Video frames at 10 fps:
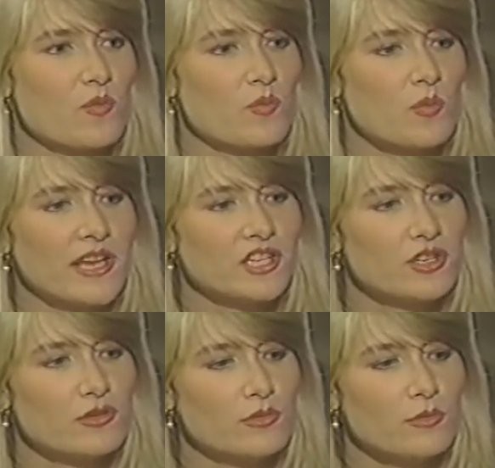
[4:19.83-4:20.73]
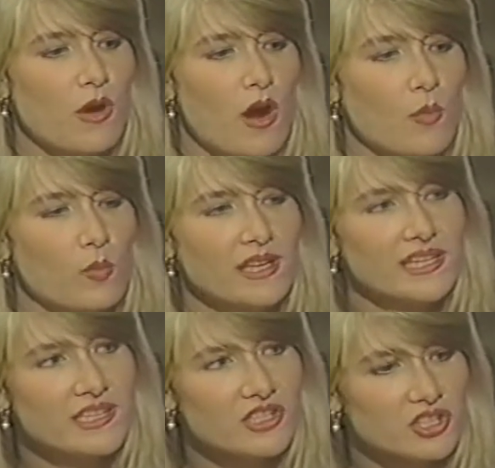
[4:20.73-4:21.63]
when you are
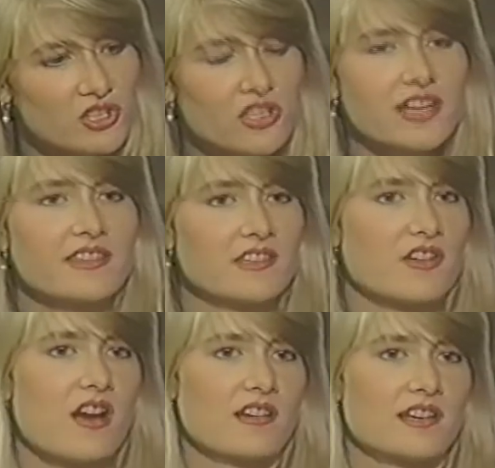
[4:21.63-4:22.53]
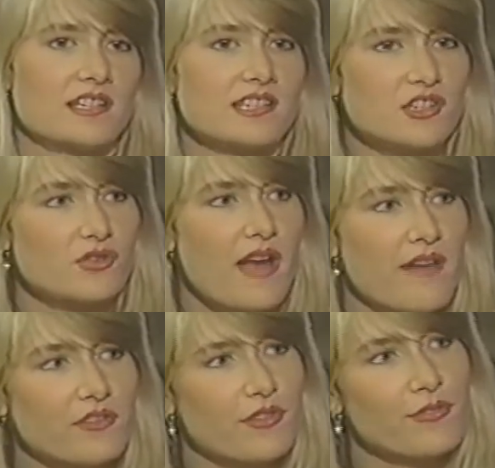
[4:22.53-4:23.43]
willing to look at the darkness and
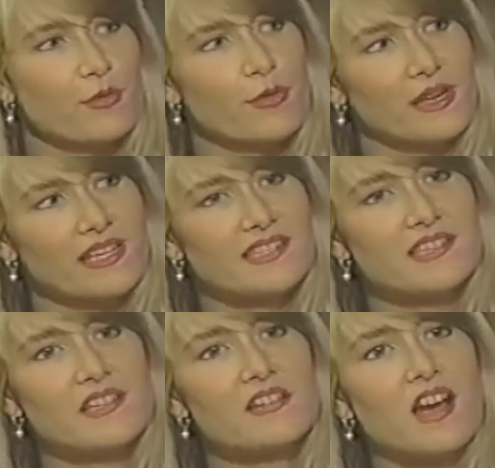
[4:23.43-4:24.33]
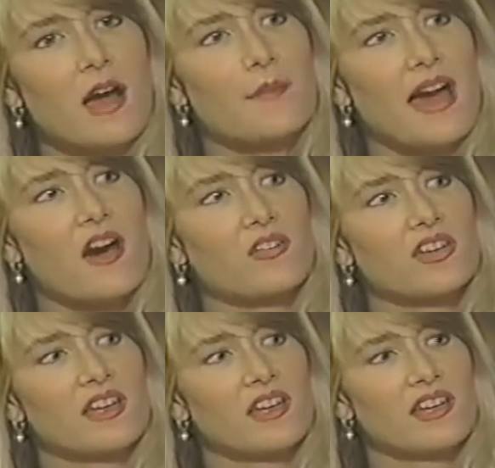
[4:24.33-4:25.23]
travel through it and still come out
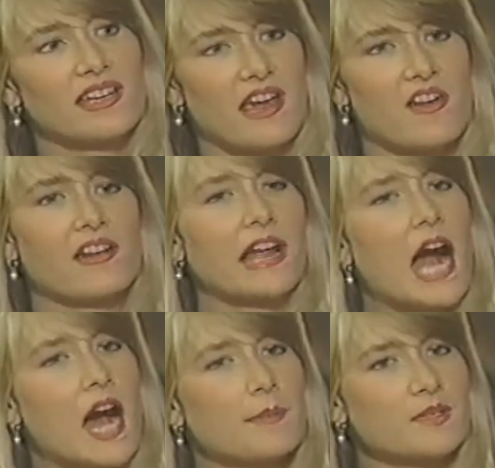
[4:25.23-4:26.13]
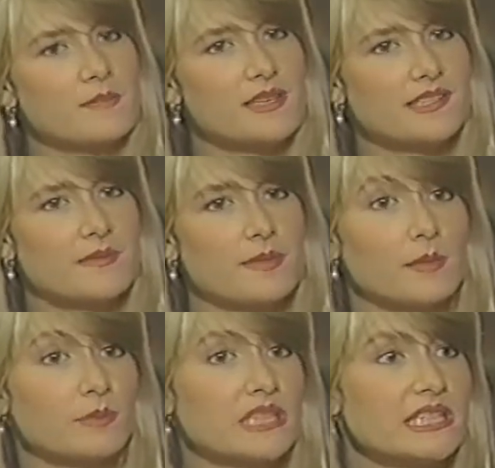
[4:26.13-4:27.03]
carrying optimism and a
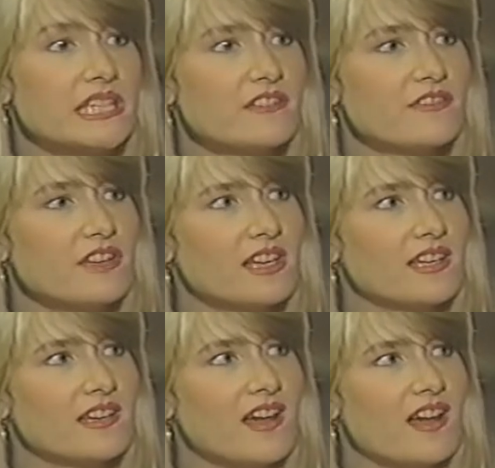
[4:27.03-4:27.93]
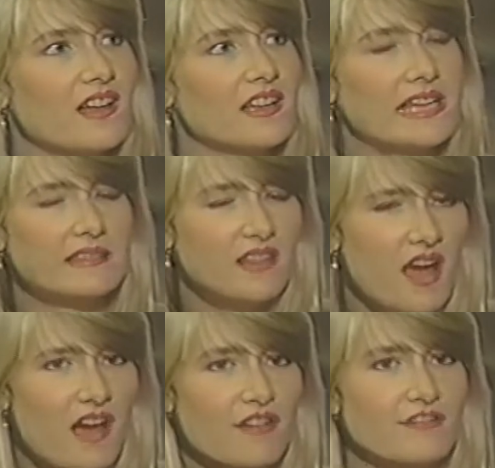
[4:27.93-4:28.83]
belief in
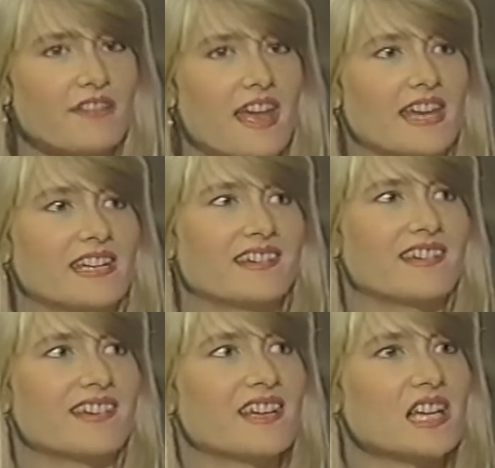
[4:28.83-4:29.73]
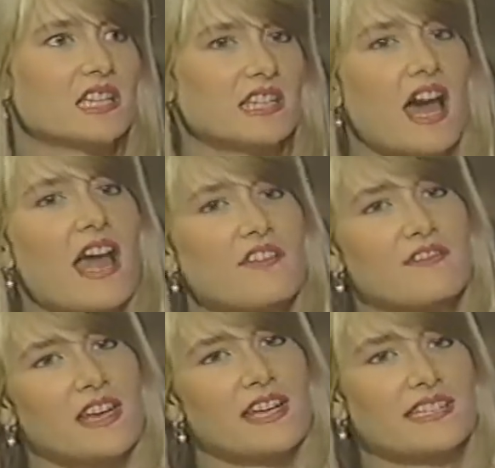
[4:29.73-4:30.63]
love and in life
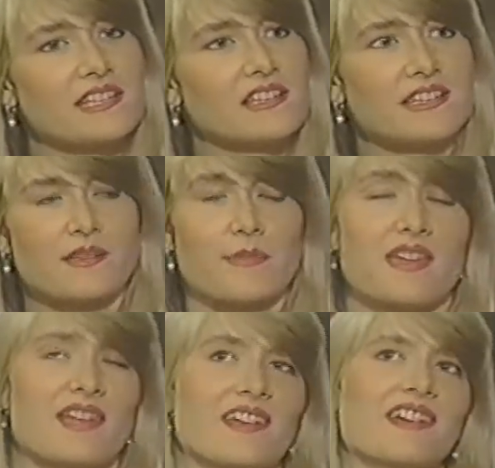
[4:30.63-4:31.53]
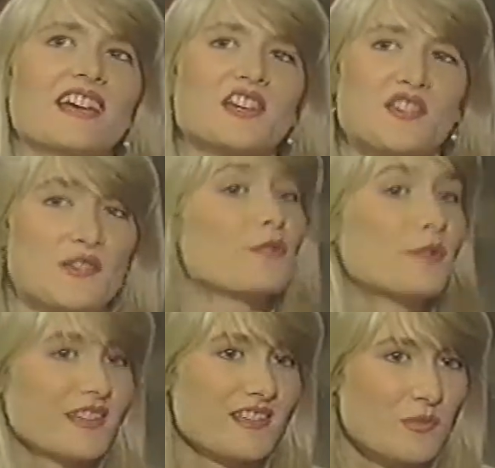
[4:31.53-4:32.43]
and idealism, then you're
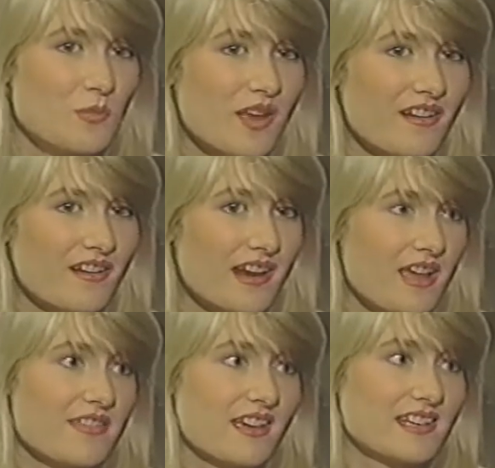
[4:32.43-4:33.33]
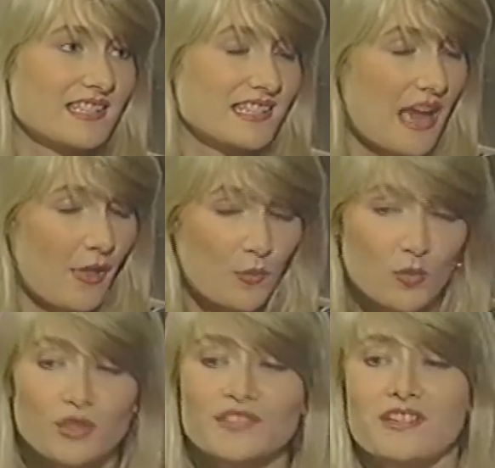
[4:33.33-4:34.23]
really the winner. And I think it's how the
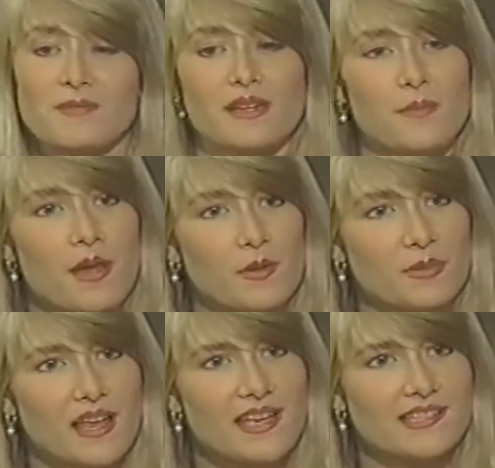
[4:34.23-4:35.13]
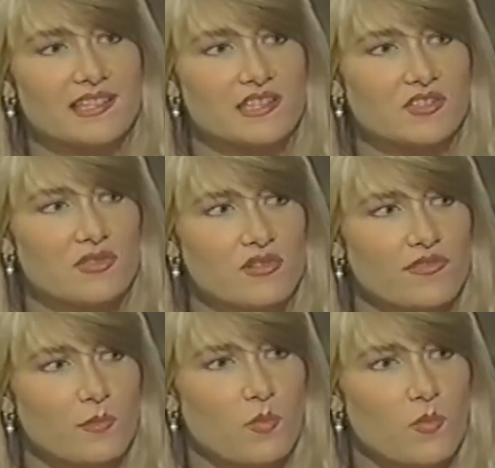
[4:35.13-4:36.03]
world's going to be a better place, and it's sort of
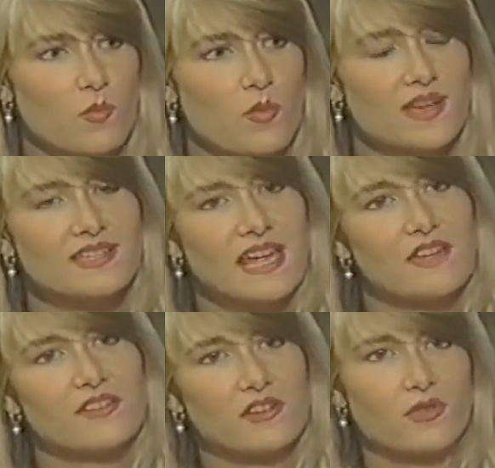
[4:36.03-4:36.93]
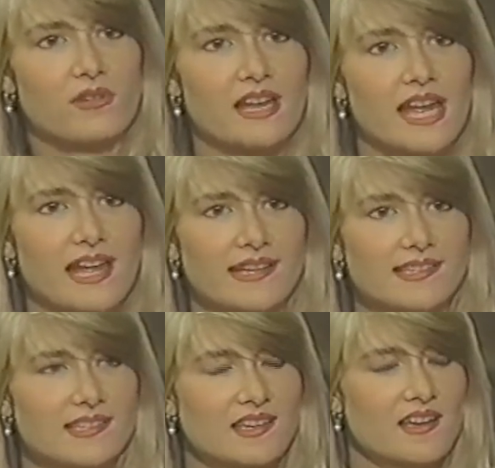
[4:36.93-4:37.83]
what David
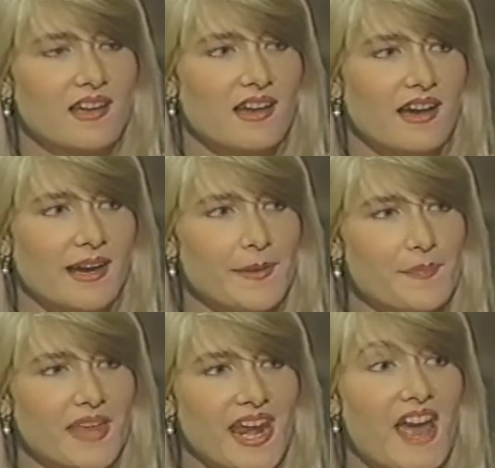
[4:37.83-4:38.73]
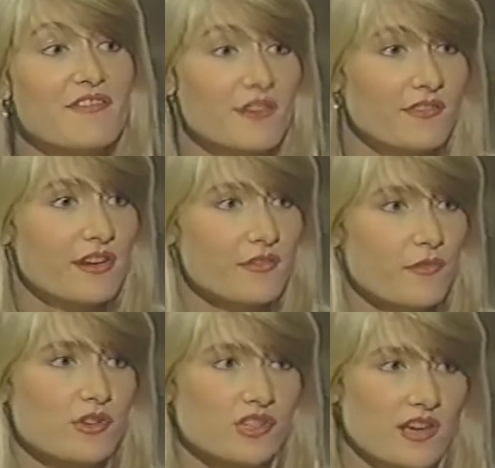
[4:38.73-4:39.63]
creates. And I feel very
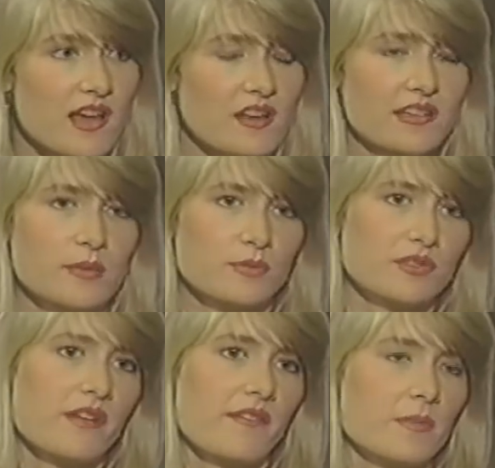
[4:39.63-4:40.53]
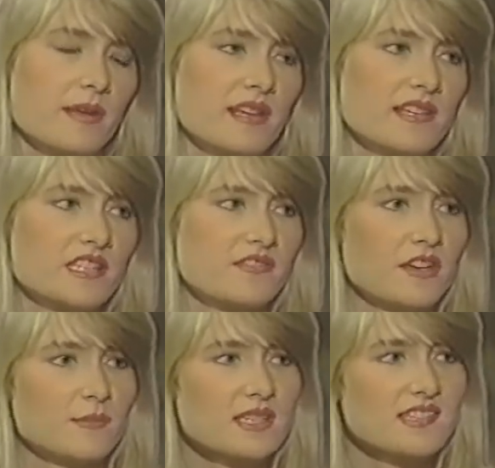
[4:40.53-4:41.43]
fortunate, not only in Blue Velvet, but in this
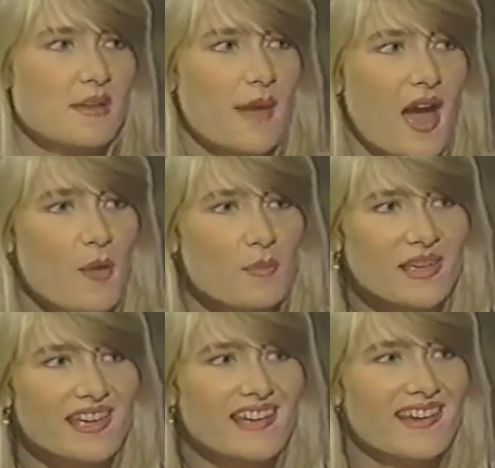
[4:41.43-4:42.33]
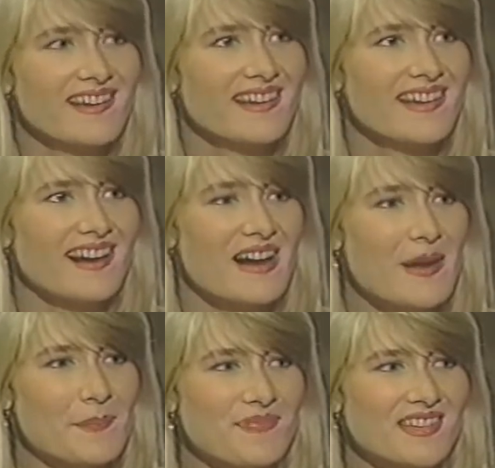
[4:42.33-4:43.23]
film, to somehow be
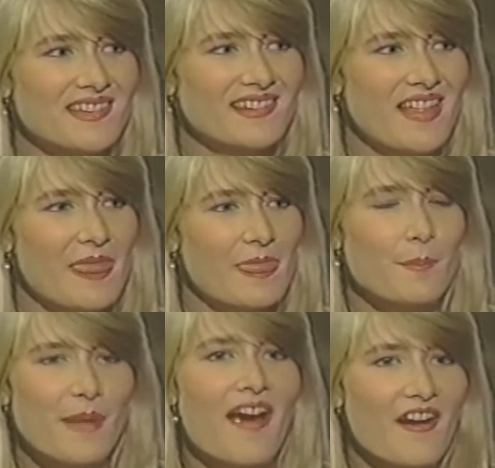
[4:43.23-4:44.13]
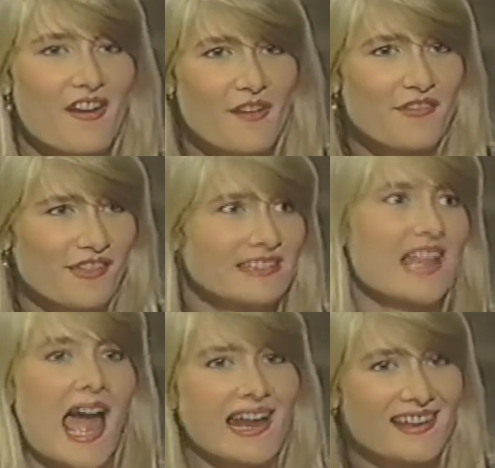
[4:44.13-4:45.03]
the bearer of the
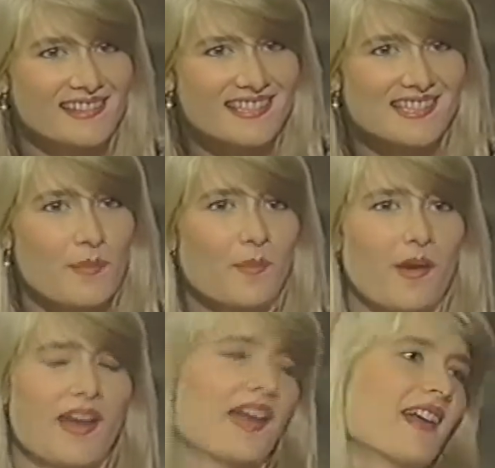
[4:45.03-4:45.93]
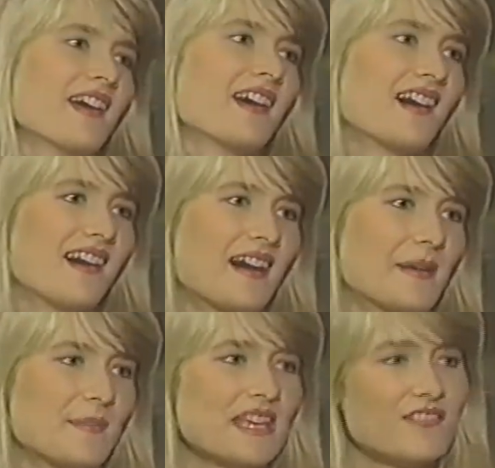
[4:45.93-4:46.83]
light in some way.
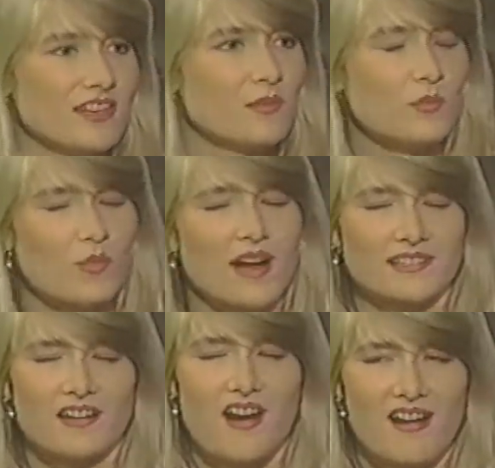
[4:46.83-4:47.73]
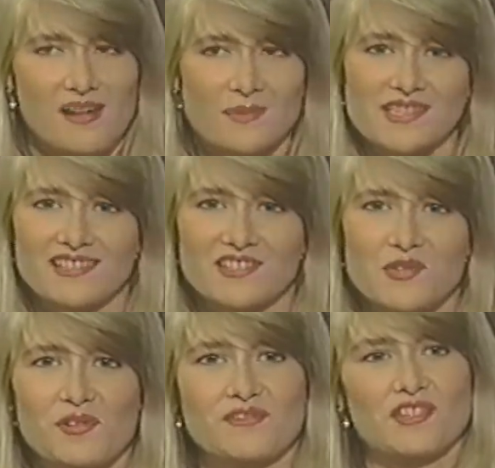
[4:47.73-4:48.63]
Even in Wild at Heart, I'm still
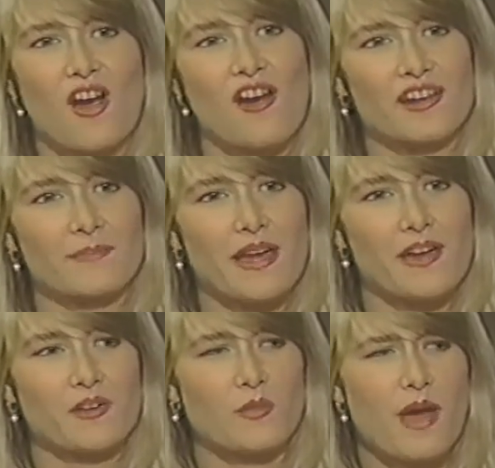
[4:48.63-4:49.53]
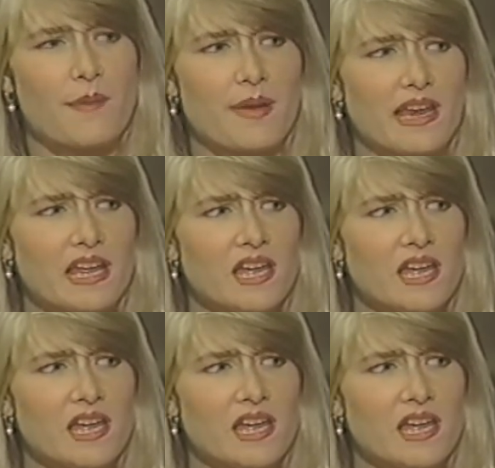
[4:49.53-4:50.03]
sort of dark in my own way, but